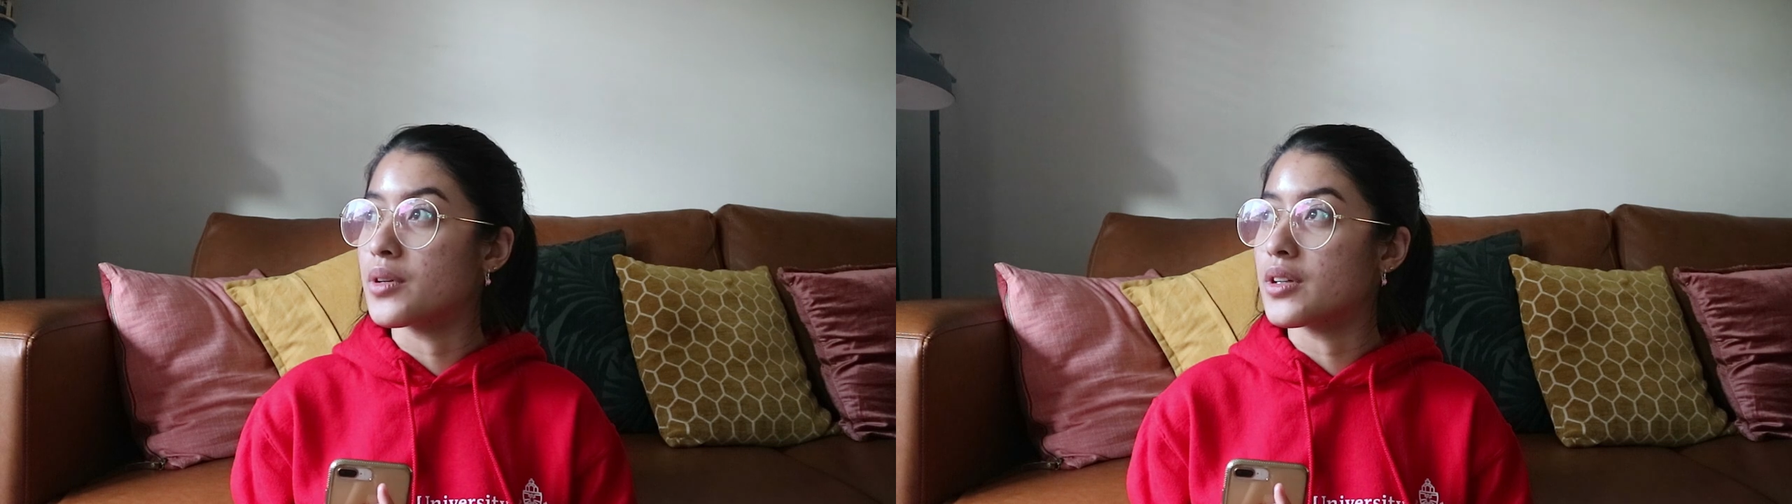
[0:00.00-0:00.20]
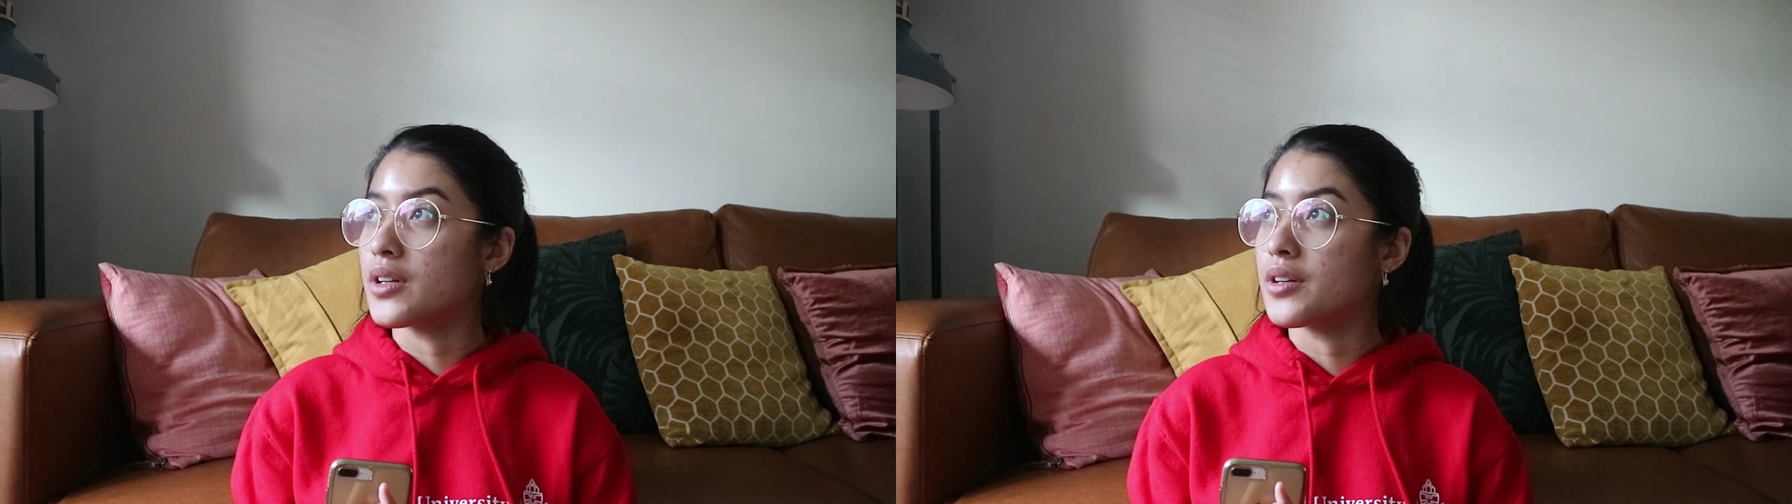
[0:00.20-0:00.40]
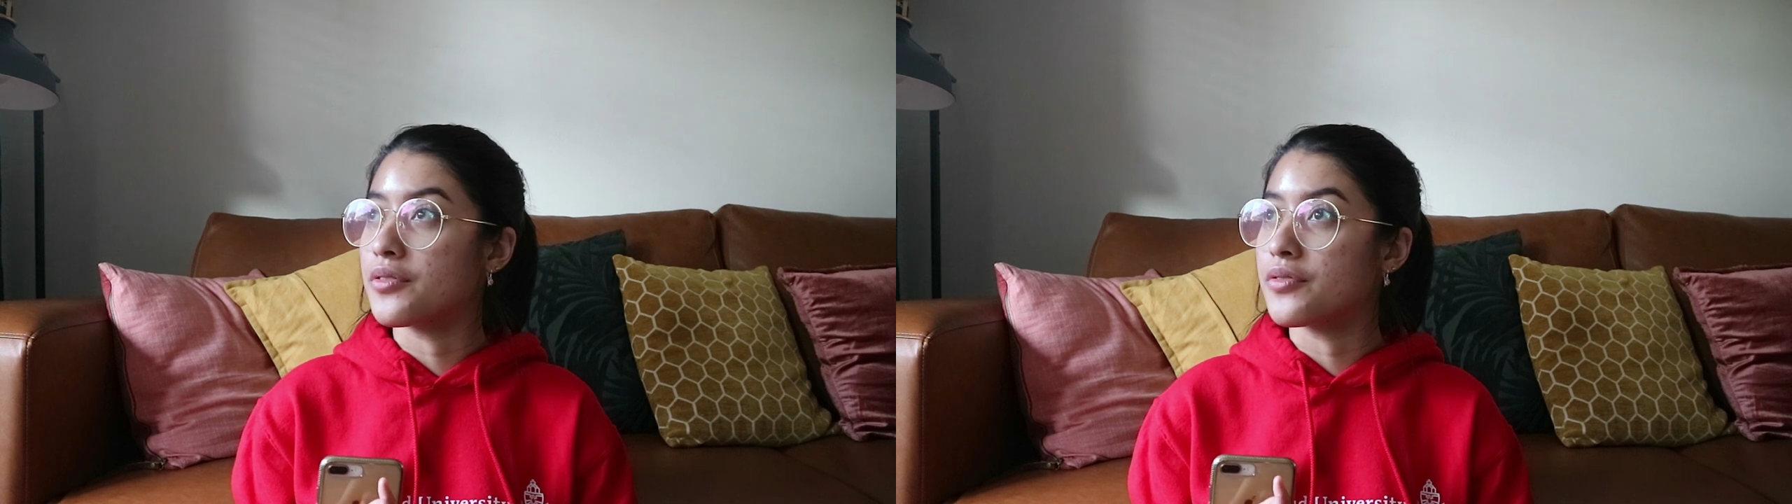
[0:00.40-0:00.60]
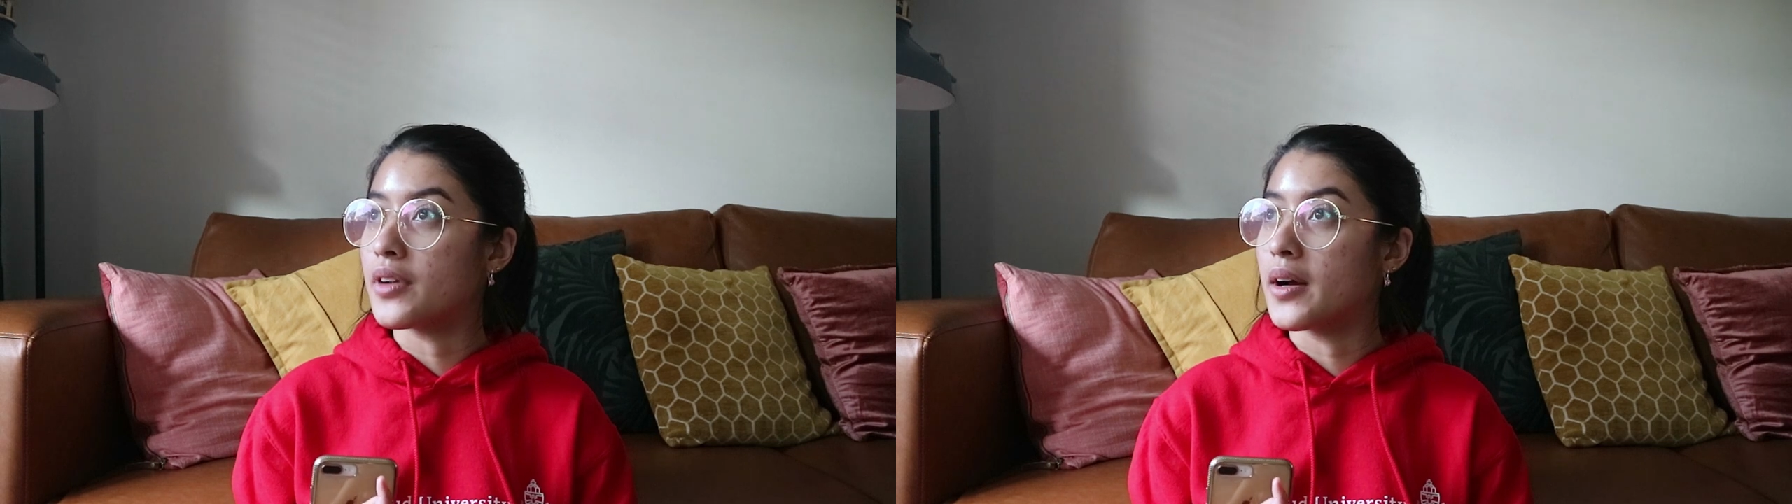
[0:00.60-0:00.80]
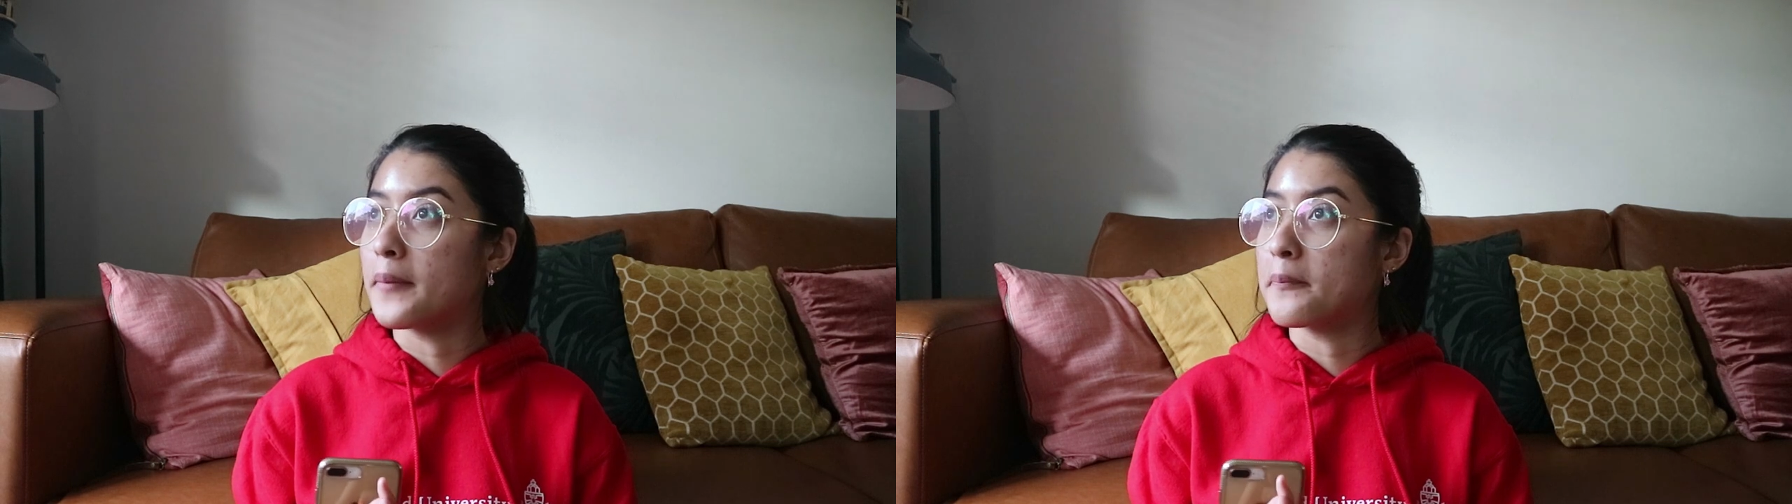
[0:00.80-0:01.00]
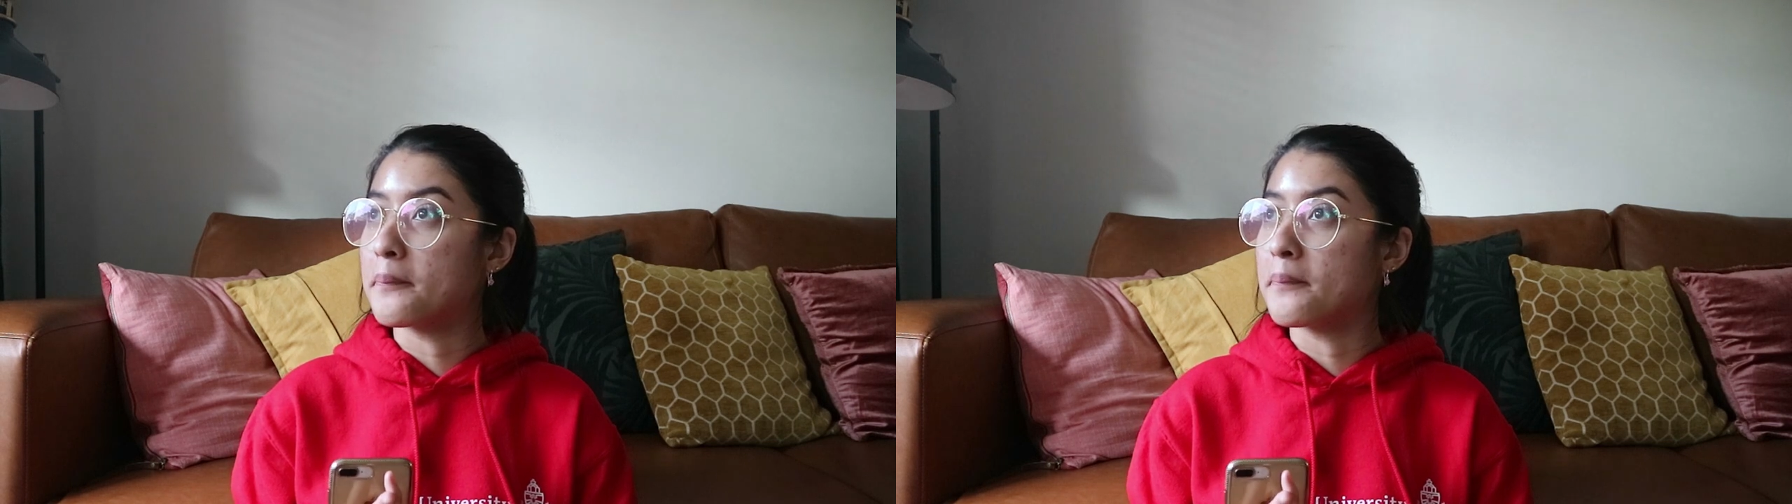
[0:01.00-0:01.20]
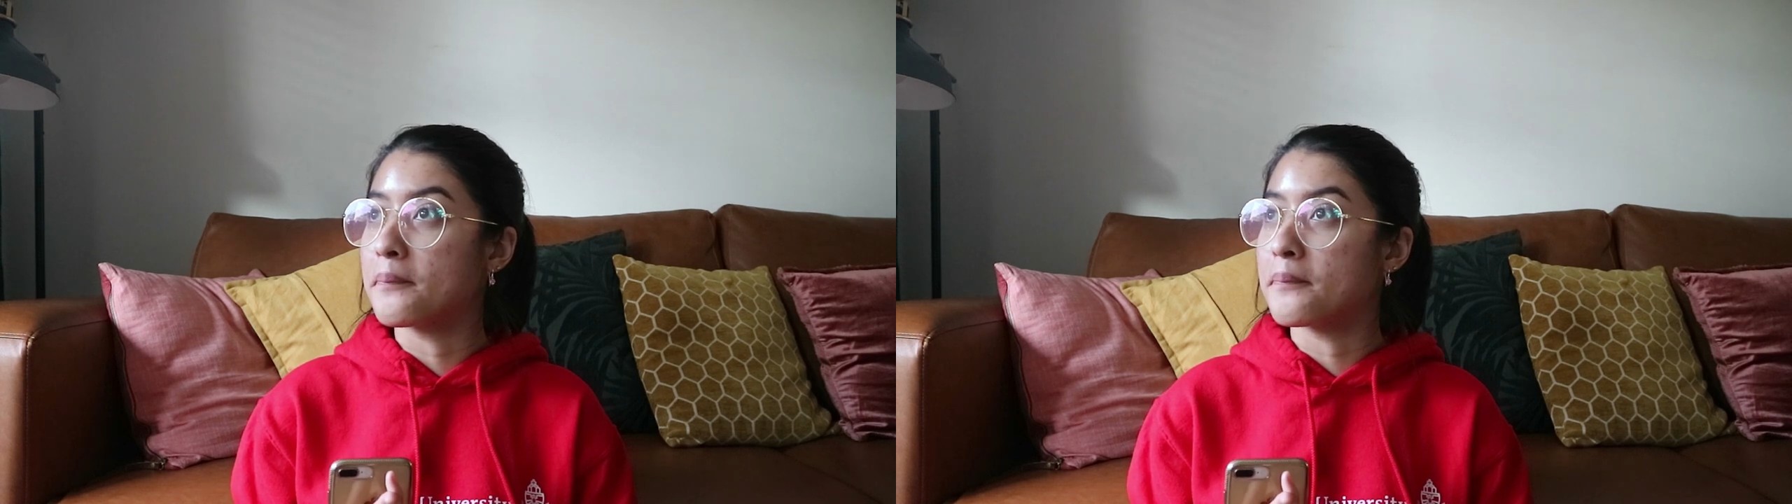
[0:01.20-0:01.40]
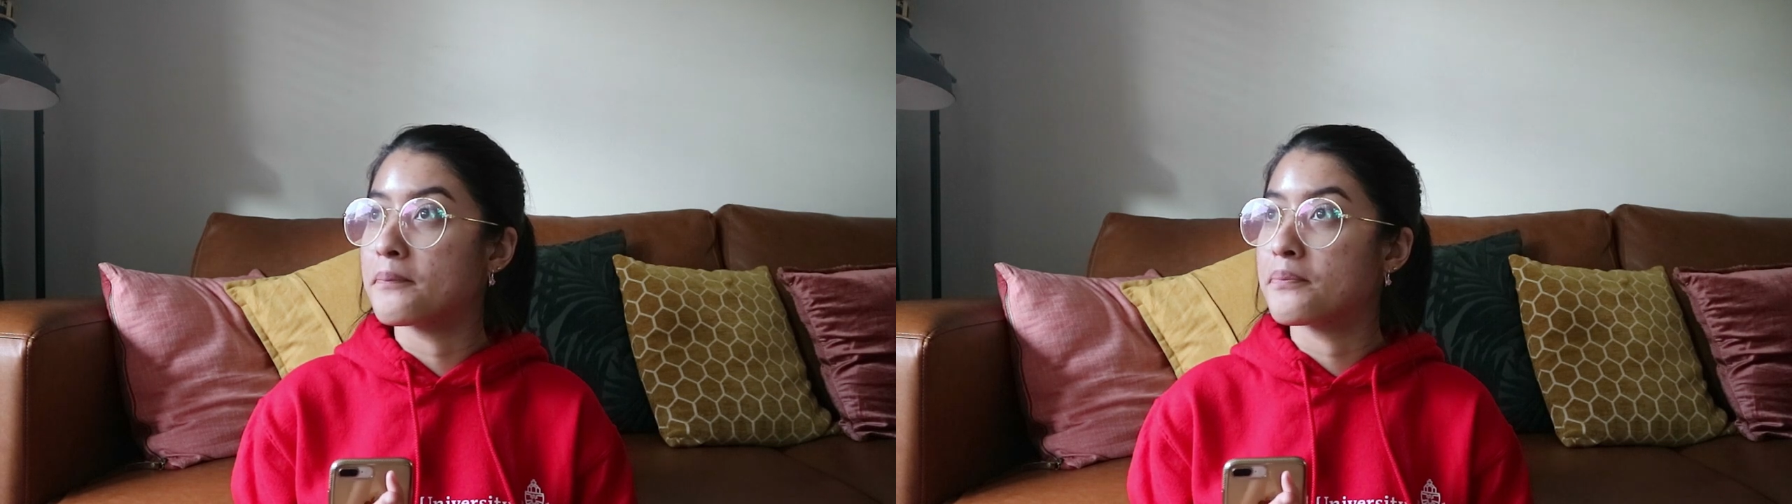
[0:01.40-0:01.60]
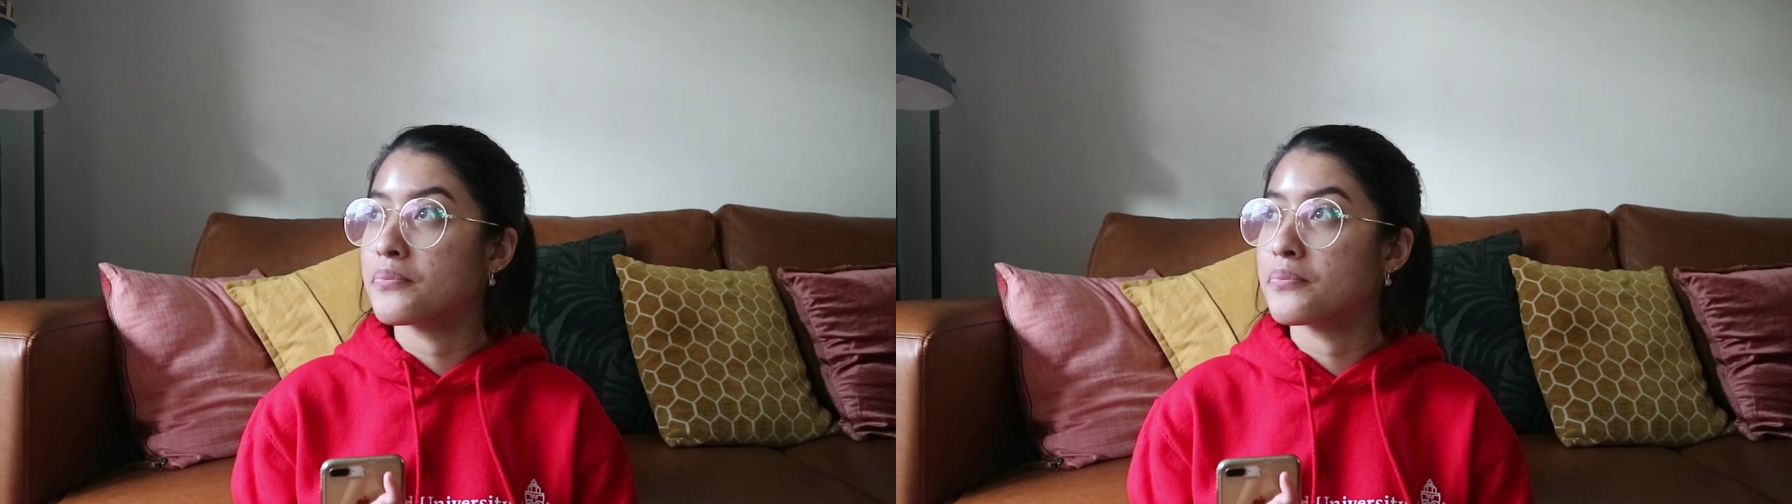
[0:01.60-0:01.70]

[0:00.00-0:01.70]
order from